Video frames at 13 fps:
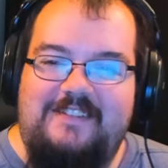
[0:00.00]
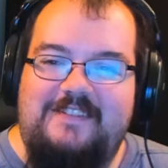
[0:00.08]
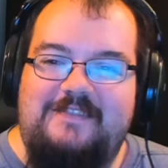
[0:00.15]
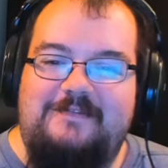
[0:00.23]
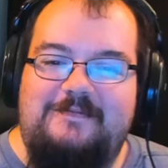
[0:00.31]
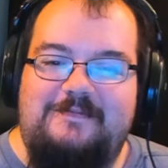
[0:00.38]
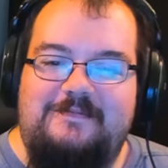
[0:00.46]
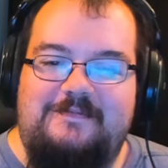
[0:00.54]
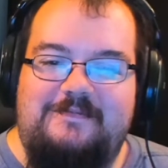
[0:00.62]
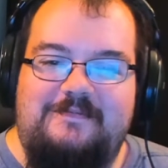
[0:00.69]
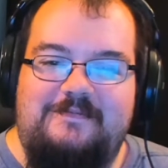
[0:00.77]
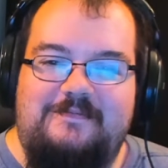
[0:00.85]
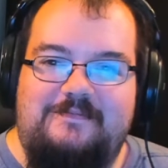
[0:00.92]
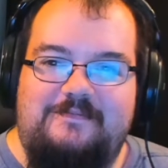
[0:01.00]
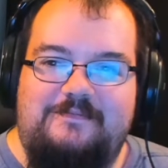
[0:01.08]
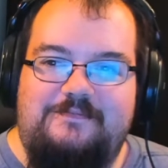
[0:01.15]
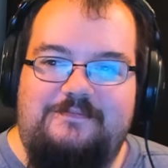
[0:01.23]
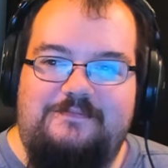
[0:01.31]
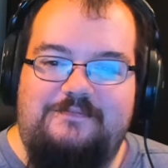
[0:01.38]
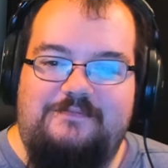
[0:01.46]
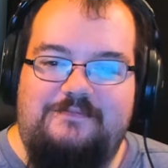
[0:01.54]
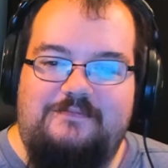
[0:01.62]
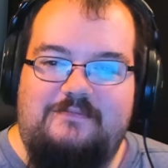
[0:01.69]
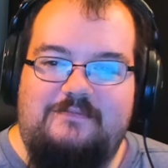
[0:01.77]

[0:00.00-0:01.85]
Nothing is said.